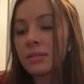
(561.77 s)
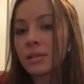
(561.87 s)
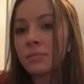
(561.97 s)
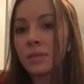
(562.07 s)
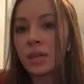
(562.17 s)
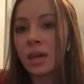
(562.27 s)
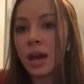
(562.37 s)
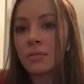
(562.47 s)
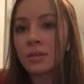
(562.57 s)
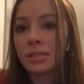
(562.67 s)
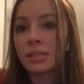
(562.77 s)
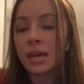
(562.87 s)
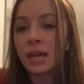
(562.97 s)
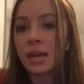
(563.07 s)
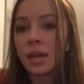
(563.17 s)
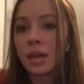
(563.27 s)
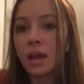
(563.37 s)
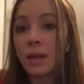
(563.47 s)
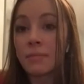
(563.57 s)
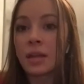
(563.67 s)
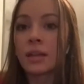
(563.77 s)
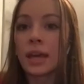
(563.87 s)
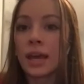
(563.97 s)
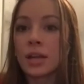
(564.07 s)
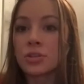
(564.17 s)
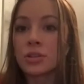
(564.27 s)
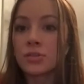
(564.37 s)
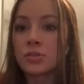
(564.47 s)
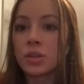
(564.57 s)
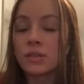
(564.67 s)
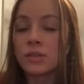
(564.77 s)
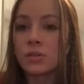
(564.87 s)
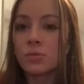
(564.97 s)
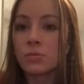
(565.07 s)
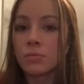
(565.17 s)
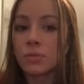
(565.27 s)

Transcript: To me, I would say, I mean, I like Angela's jiu-jitsu,